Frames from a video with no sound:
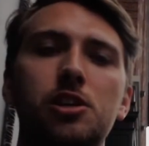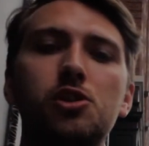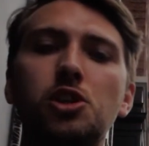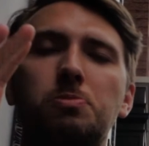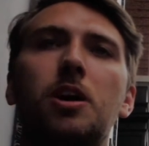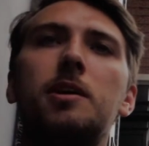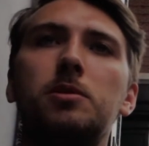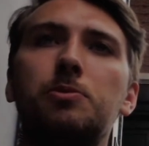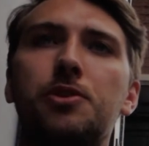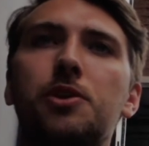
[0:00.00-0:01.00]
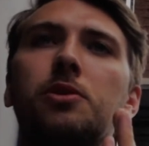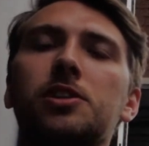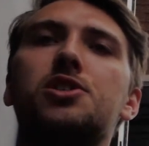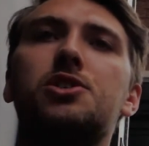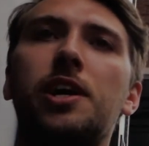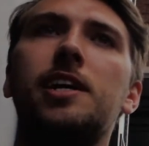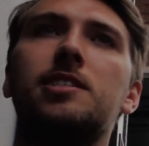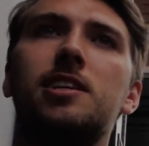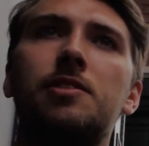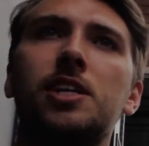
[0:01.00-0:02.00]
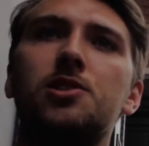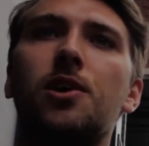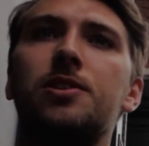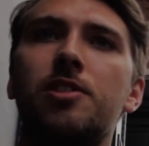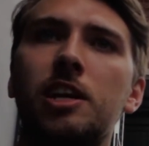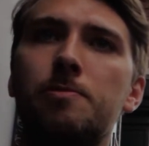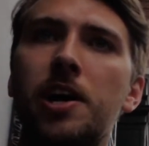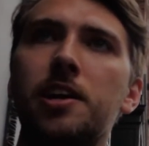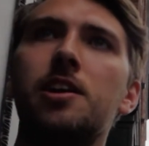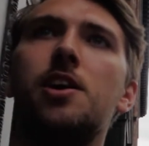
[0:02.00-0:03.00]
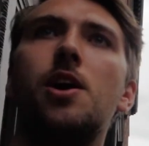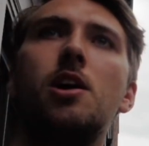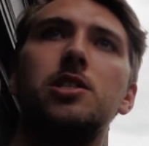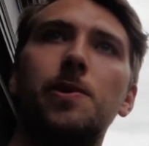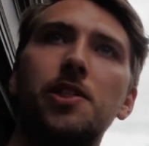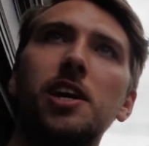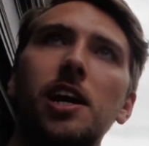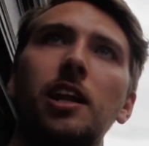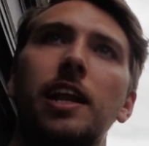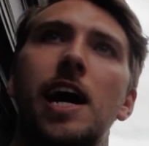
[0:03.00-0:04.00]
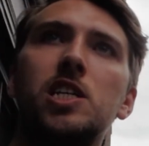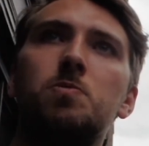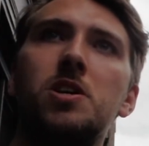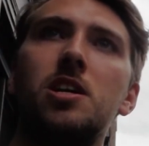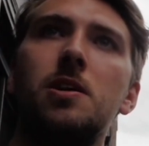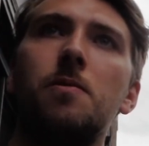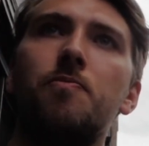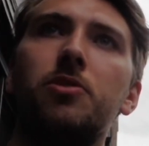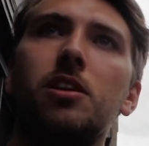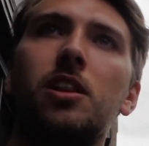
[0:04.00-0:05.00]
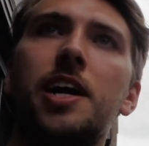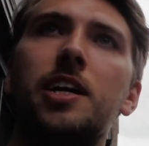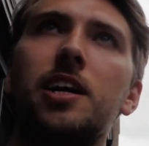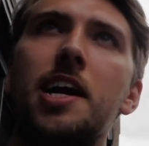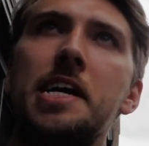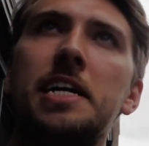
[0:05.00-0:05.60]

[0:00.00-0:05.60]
huge problem with no constraints, I think it's hard to think about it. So I think it allows me, it